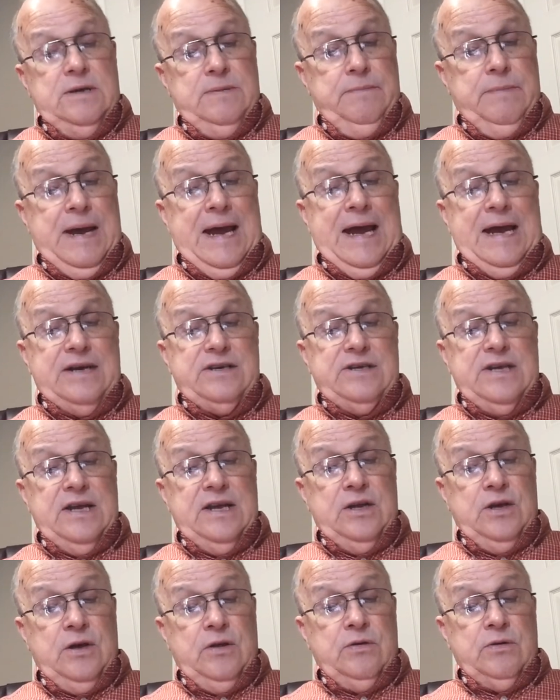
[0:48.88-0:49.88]
backs
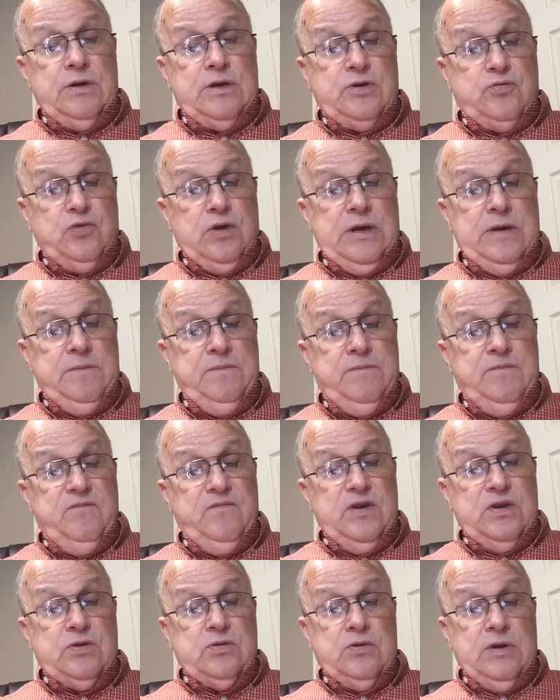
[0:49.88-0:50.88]
and other extreme
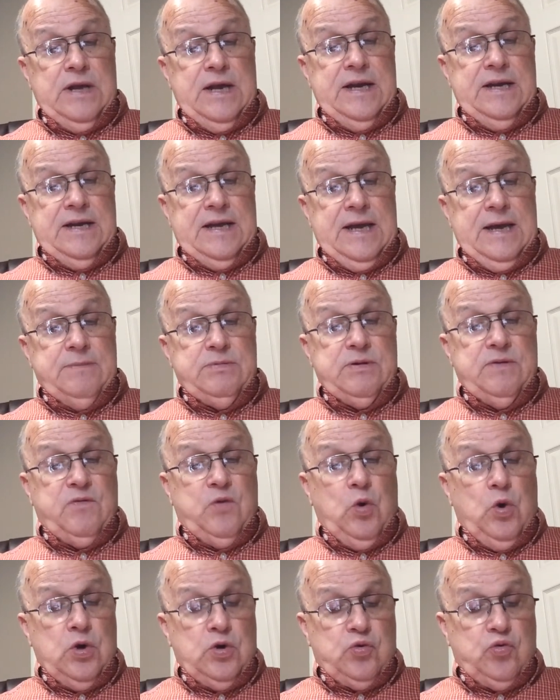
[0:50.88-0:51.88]
physical handicaps. Of
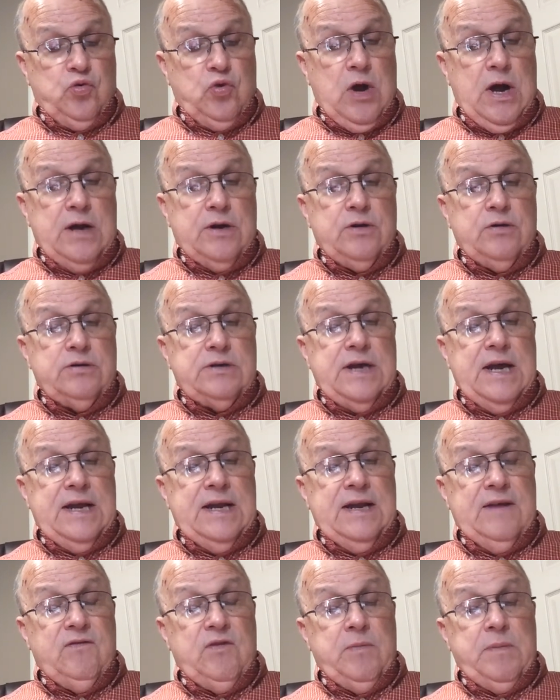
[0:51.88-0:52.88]
course, Rogers
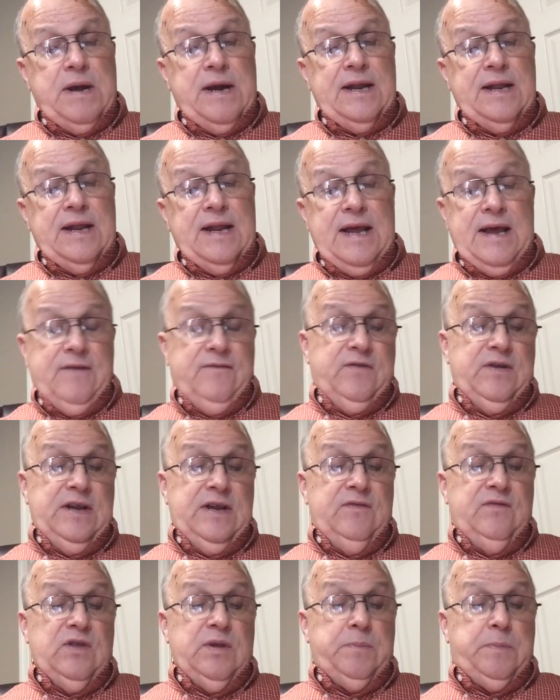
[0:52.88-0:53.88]
had everybody laughing,
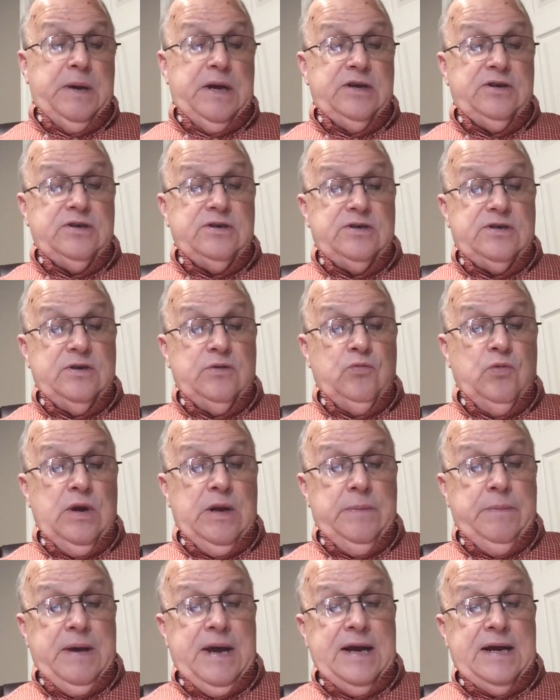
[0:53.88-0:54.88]
even the patients in
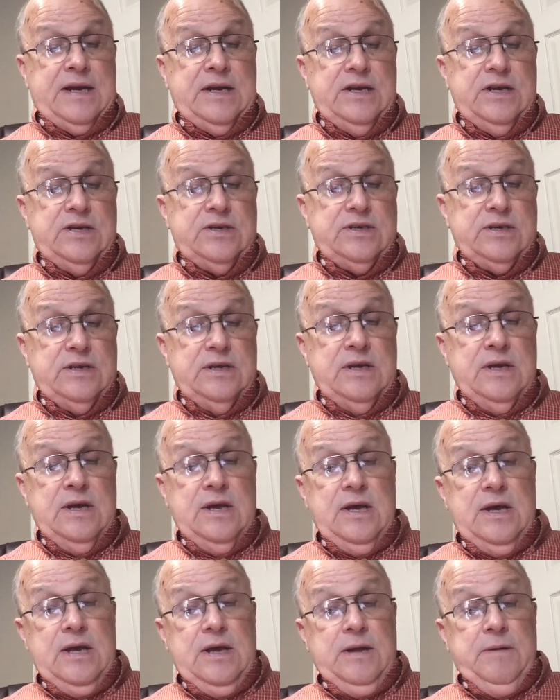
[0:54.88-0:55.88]
really bad condition.
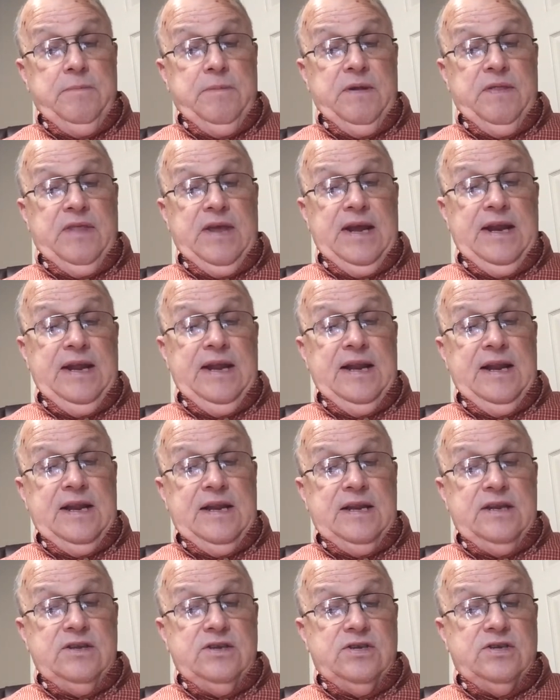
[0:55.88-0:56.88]
But then
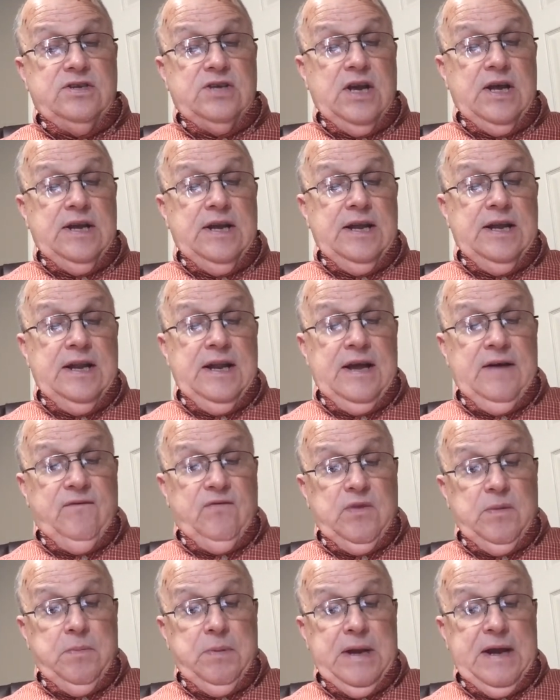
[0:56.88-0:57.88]
he suddenly
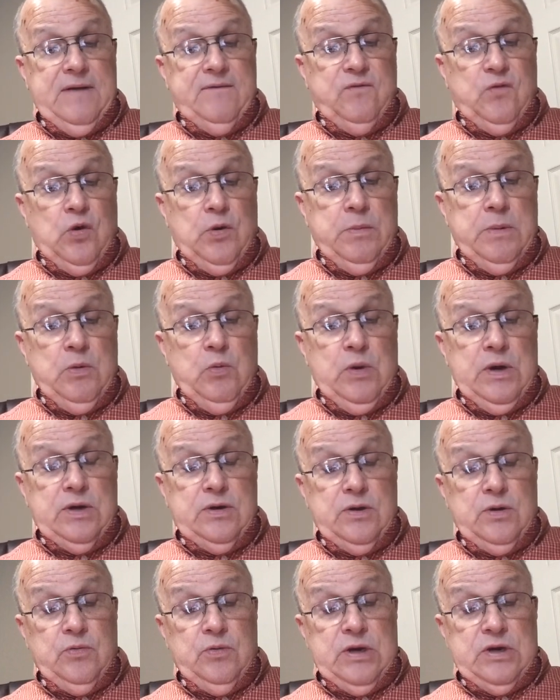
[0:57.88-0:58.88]
left the platform and
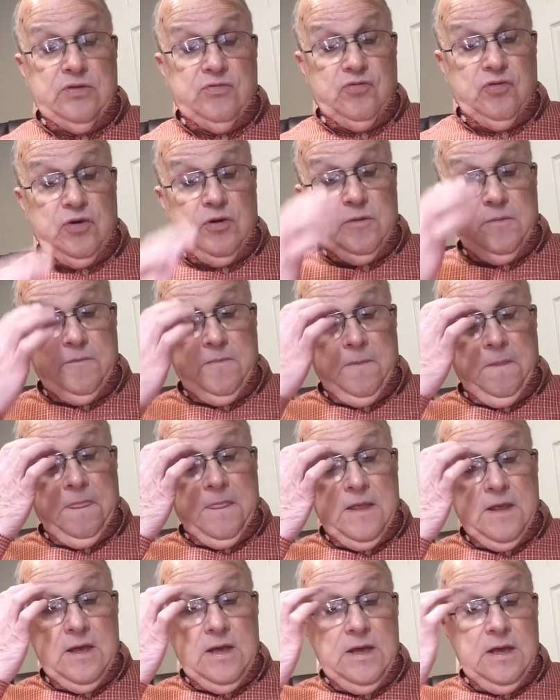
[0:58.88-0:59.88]
went to the restroom.
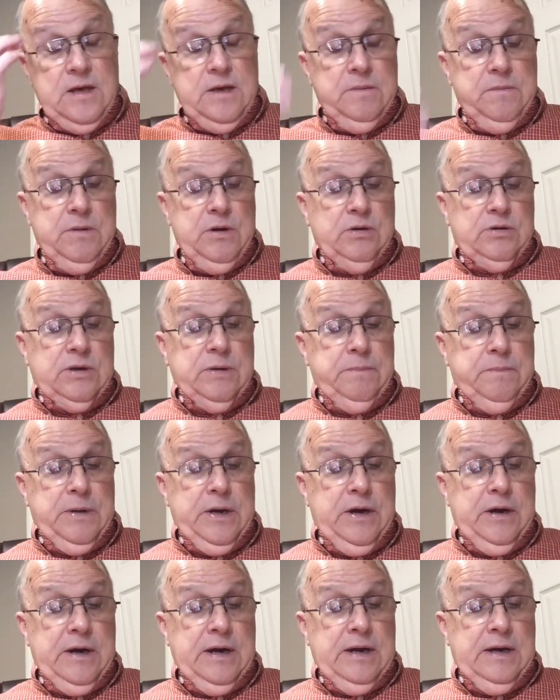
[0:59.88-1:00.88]
Milton
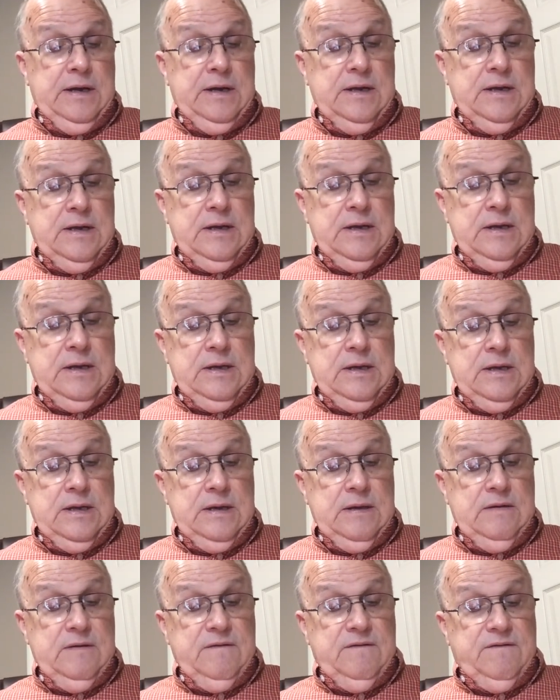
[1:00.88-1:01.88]
Berry
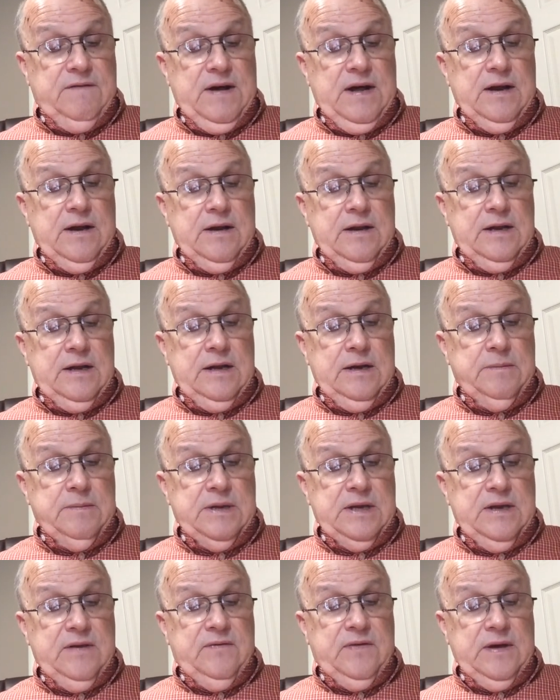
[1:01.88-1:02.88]
followed him
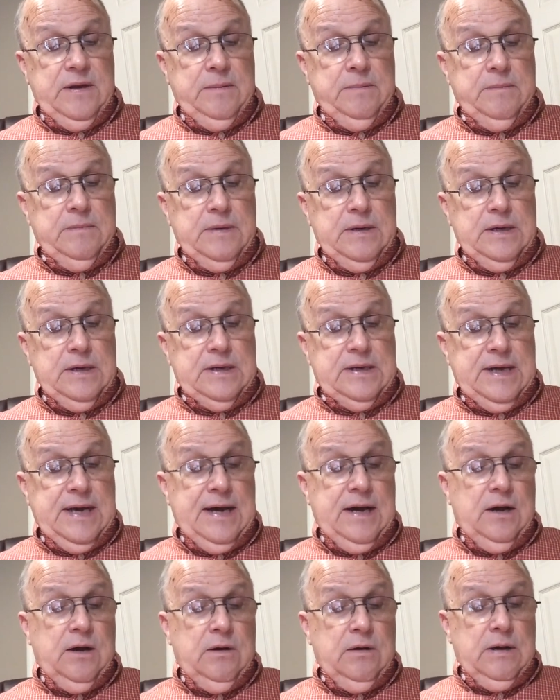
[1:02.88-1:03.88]
to give him a
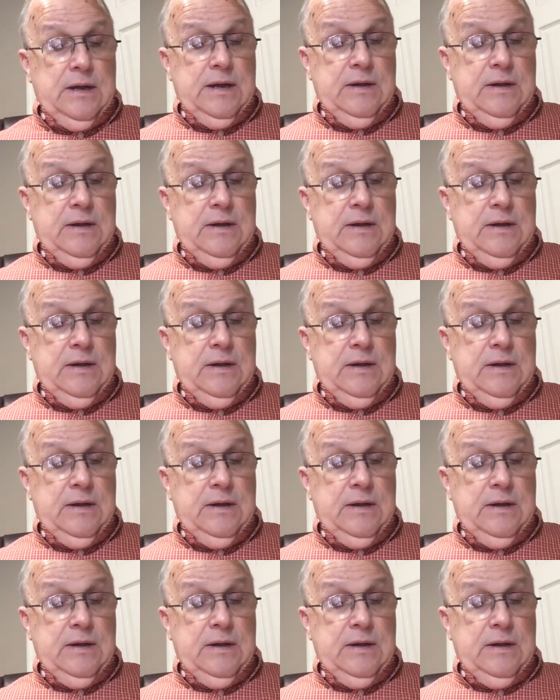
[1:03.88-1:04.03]
towel,